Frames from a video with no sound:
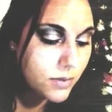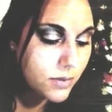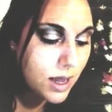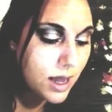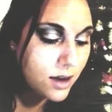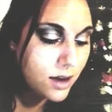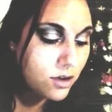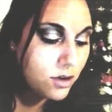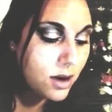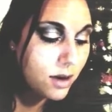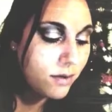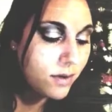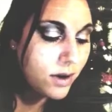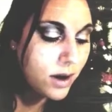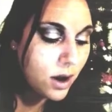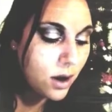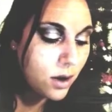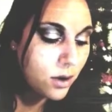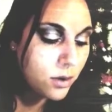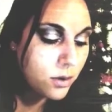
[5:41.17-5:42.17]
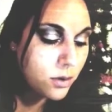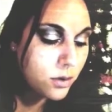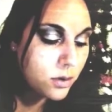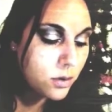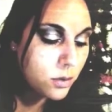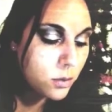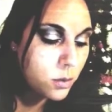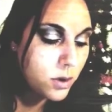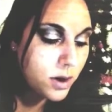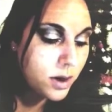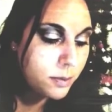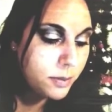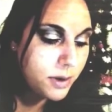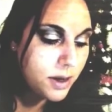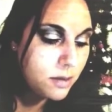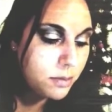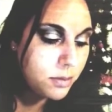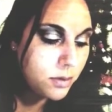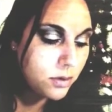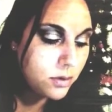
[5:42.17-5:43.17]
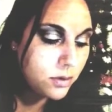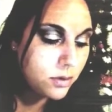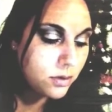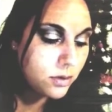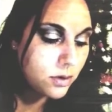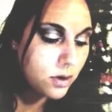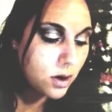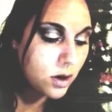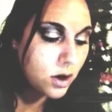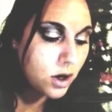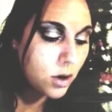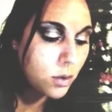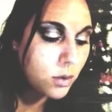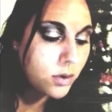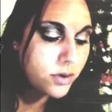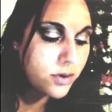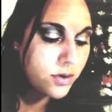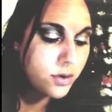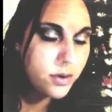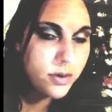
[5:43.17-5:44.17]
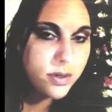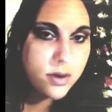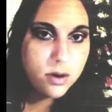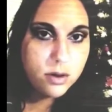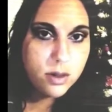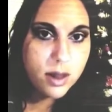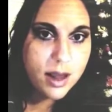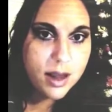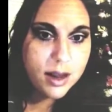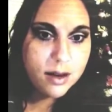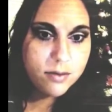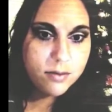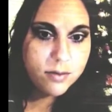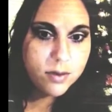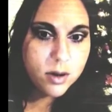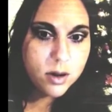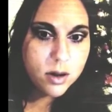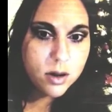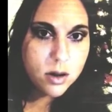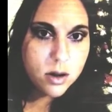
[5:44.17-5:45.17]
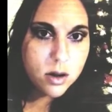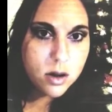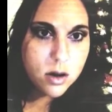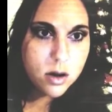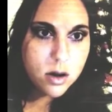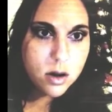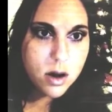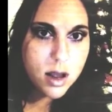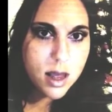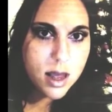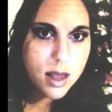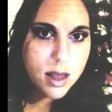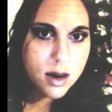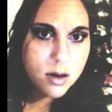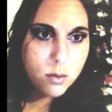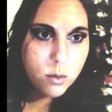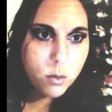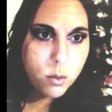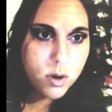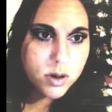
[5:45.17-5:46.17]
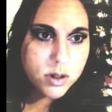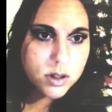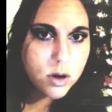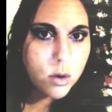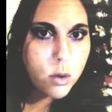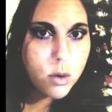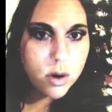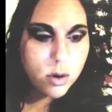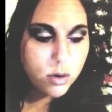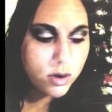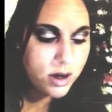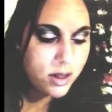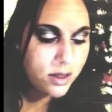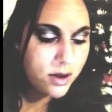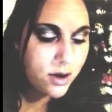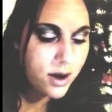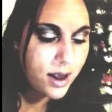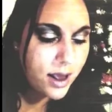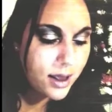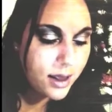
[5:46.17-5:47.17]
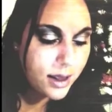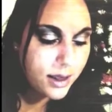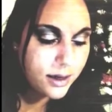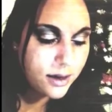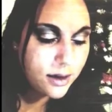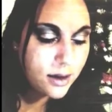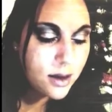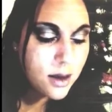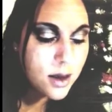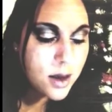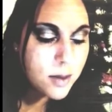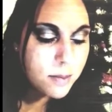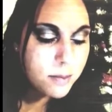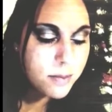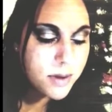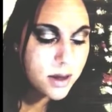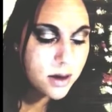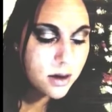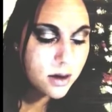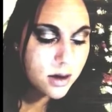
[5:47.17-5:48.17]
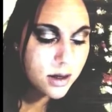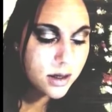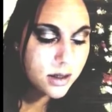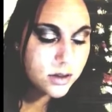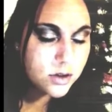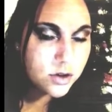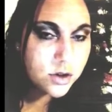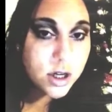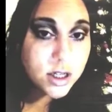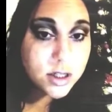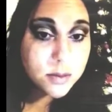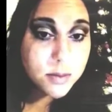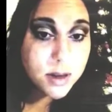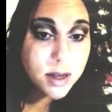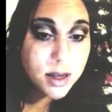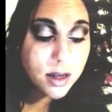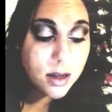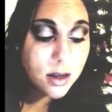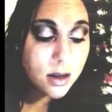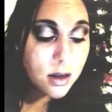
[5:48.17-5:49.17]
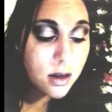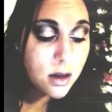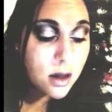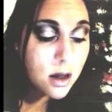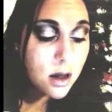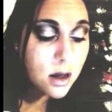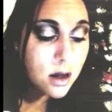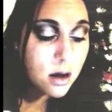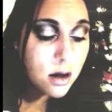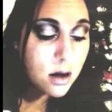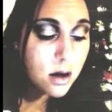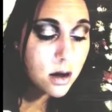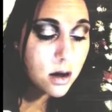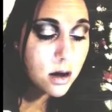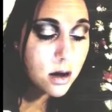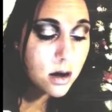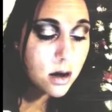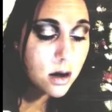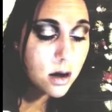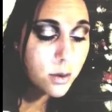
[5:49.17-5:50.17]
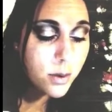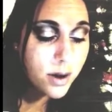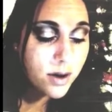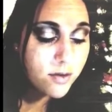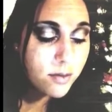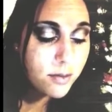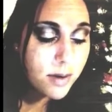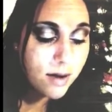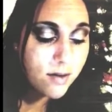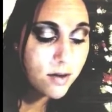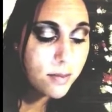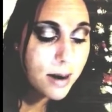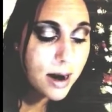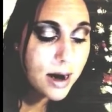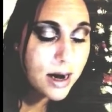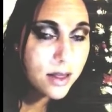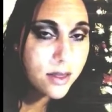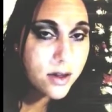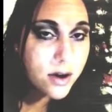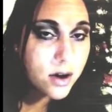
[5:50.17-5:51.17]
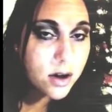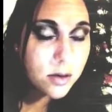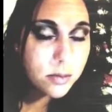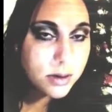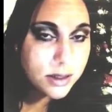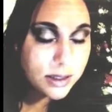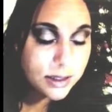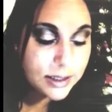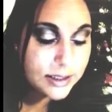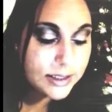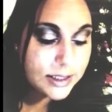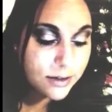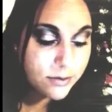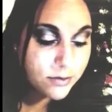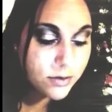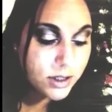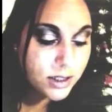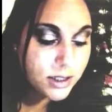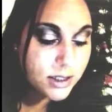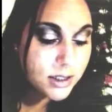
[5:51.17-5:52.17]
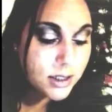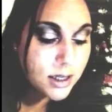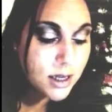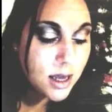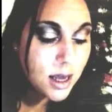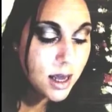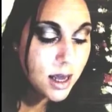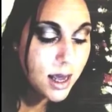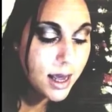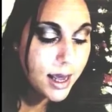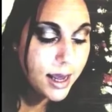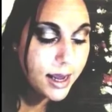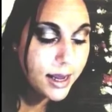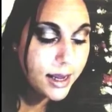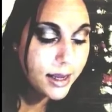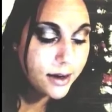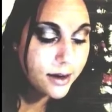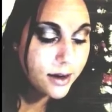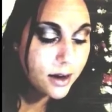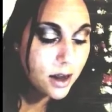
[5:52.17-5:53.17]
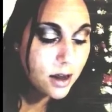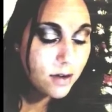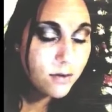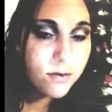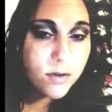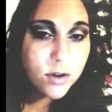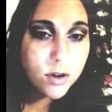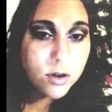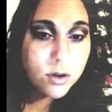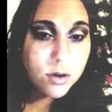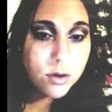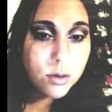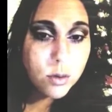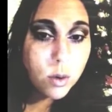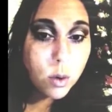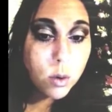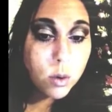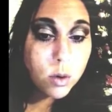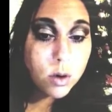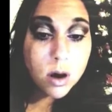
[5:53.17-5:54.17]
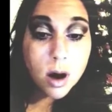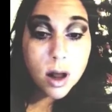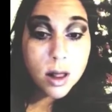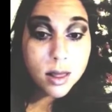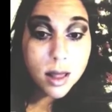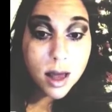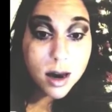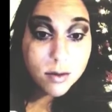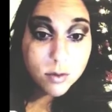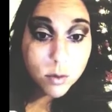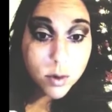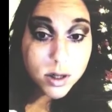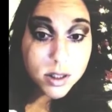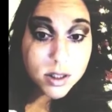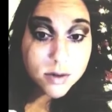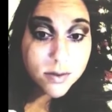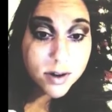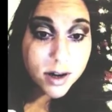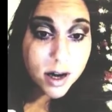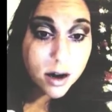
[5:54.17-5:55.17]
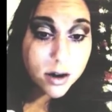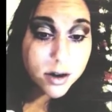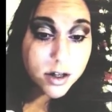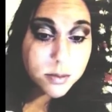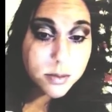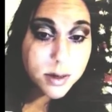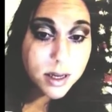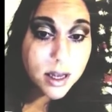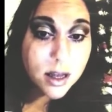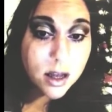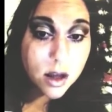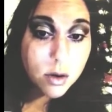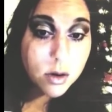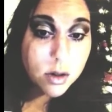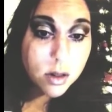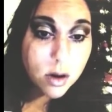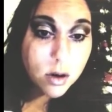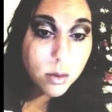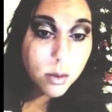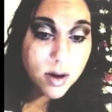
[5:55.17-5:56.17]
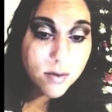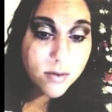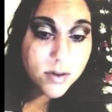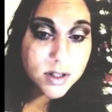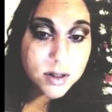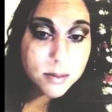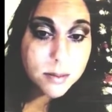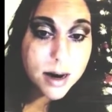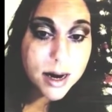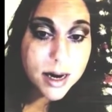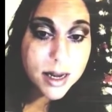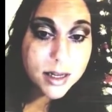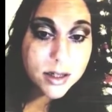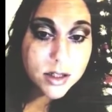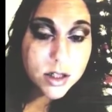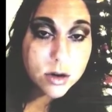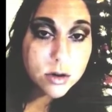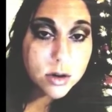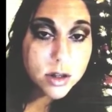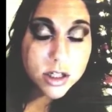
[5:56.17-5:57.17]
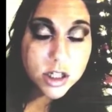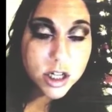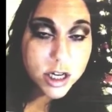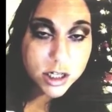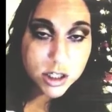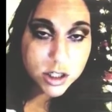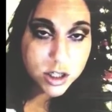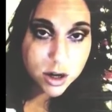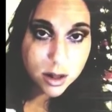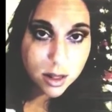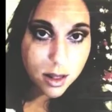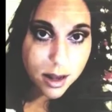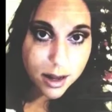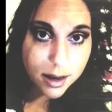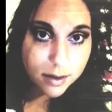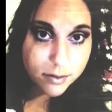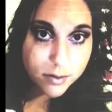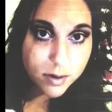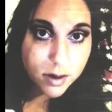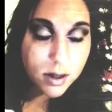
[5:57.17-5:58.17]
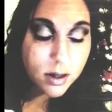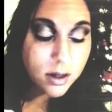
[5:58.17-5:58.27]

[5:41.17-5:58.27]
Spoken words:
And you never know what people are going through in their life and what's going on in their head, because trust me, away from everybody, they're completely different. And a few or a lot of words of encouragement can go a long way for somebody and totally change their life.